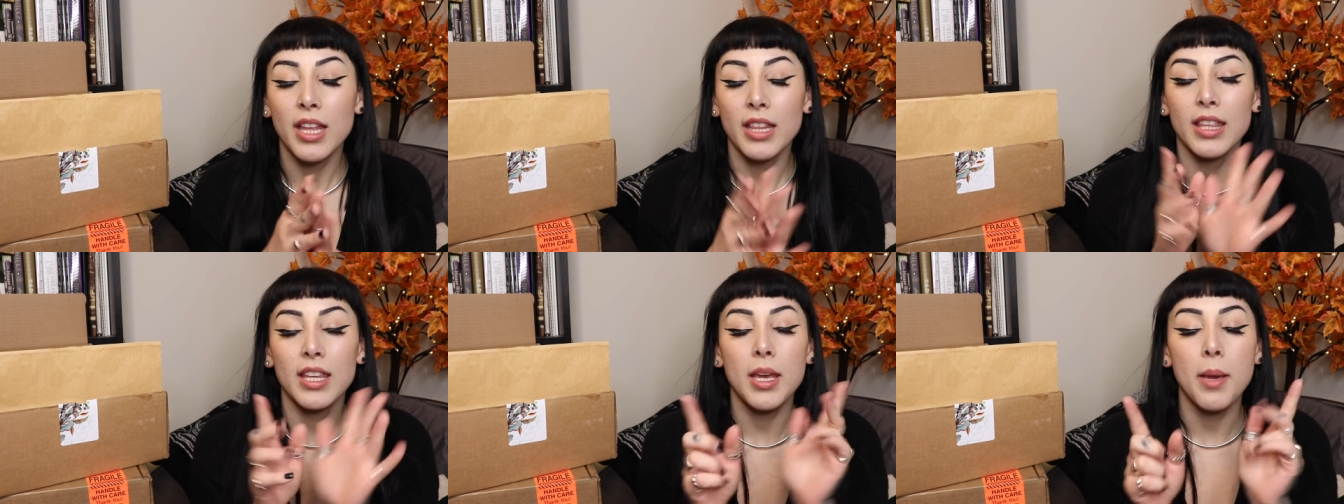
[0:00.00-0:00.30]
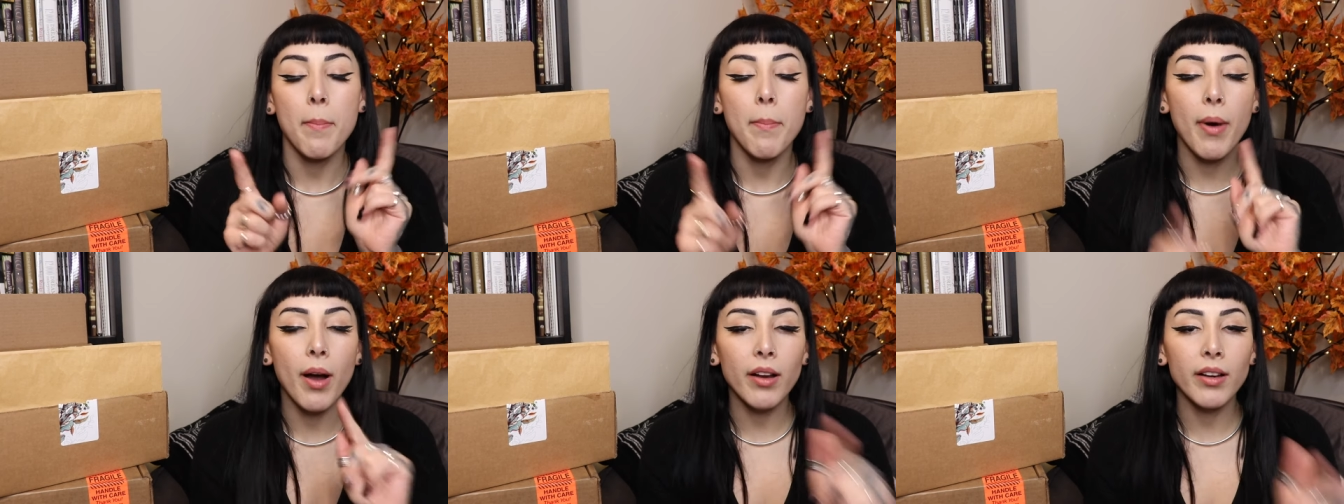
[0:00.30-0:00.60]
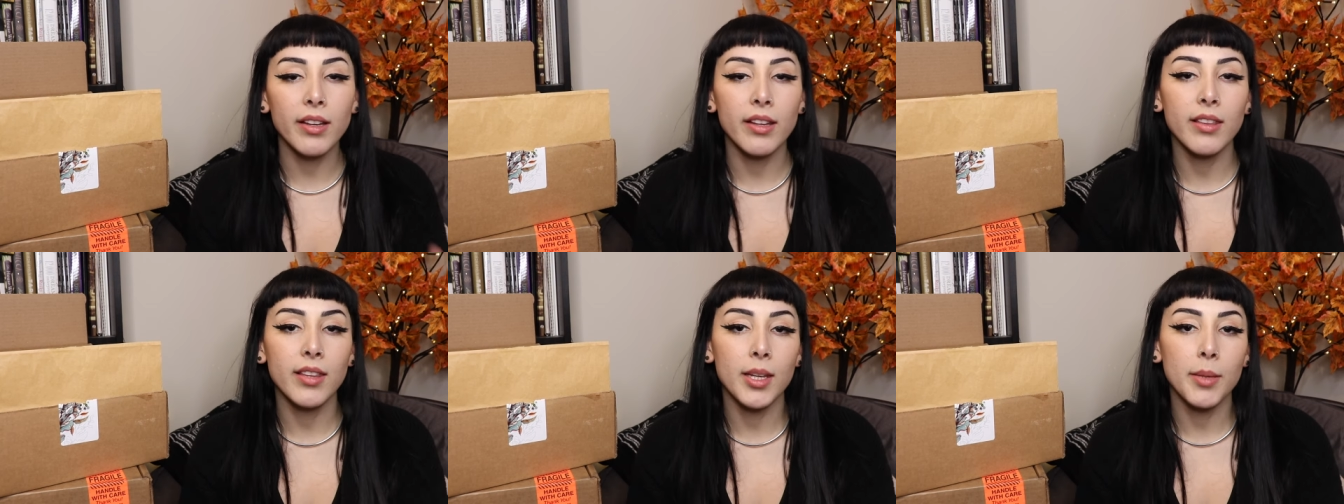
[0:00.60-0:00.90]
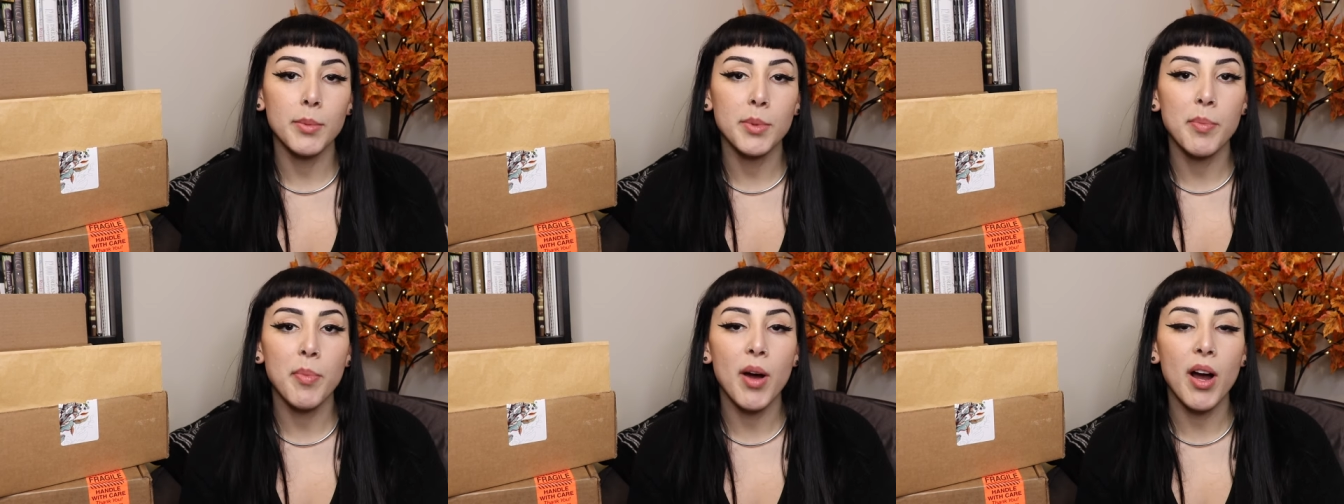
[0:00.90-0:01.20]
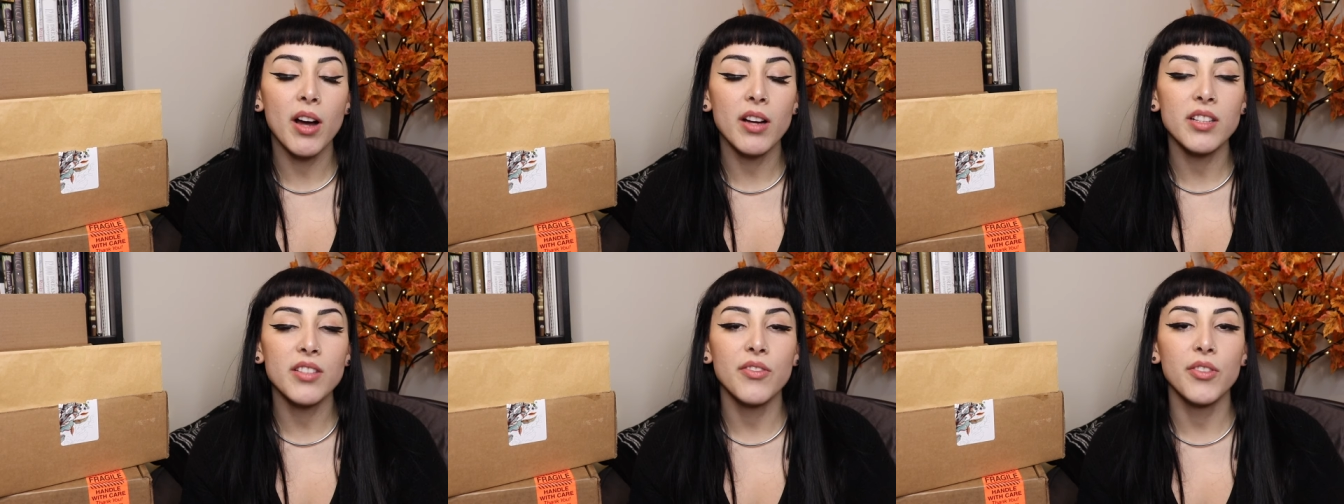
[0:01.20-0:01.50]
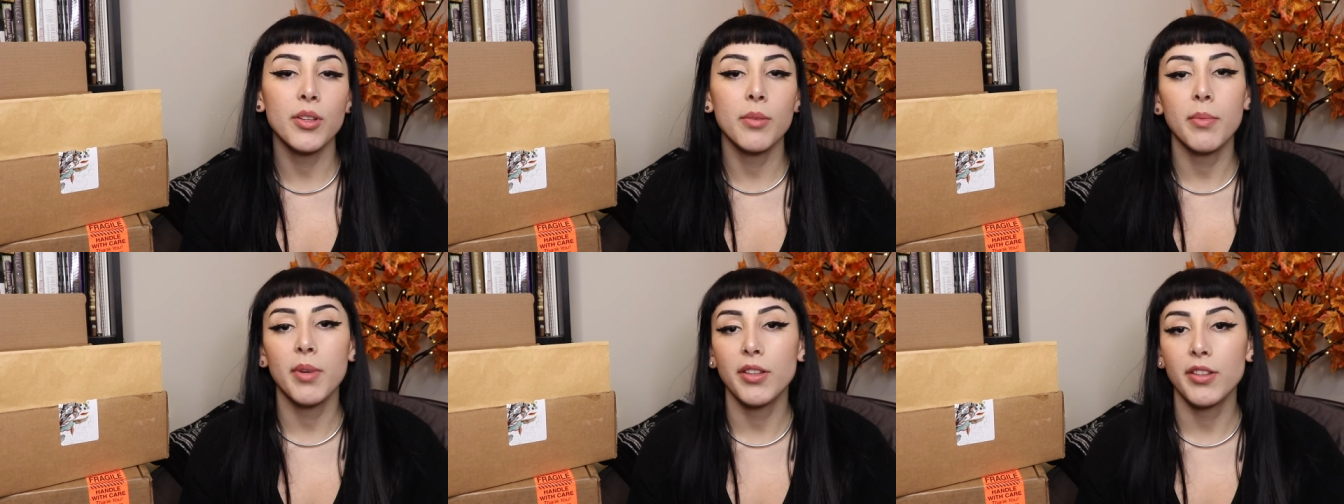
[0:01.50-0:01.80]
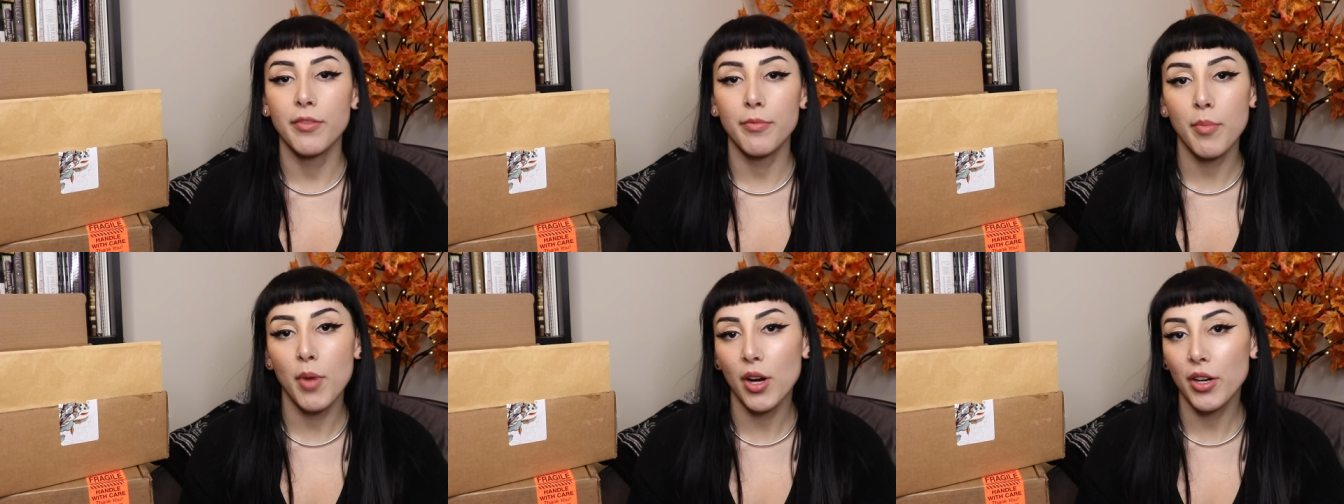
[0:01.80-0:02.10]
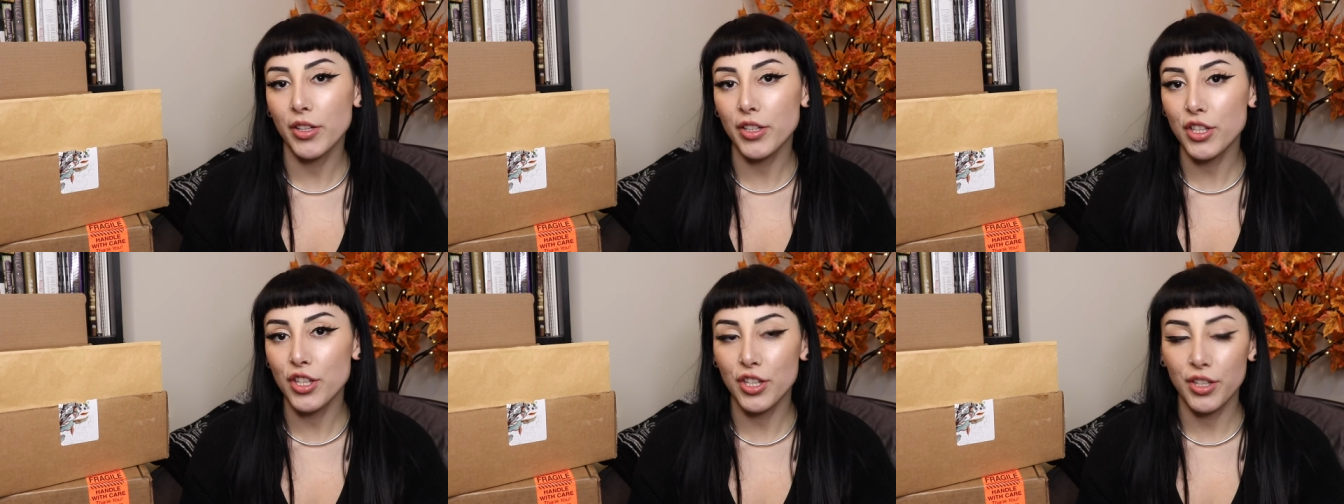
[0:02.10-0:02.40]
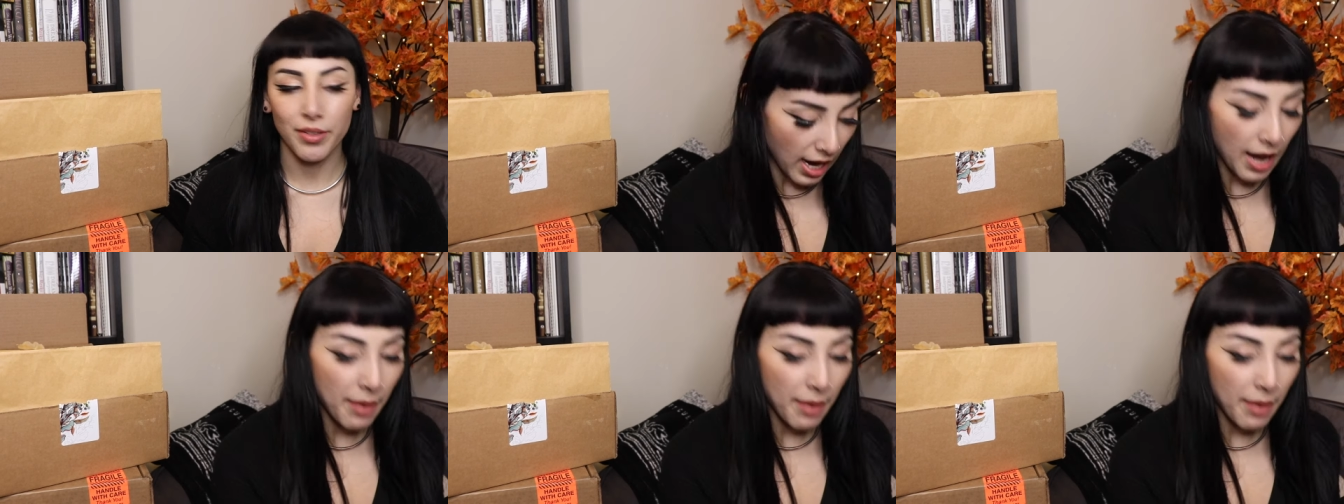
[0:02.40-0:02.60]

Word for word: the botany themed box for the month of March.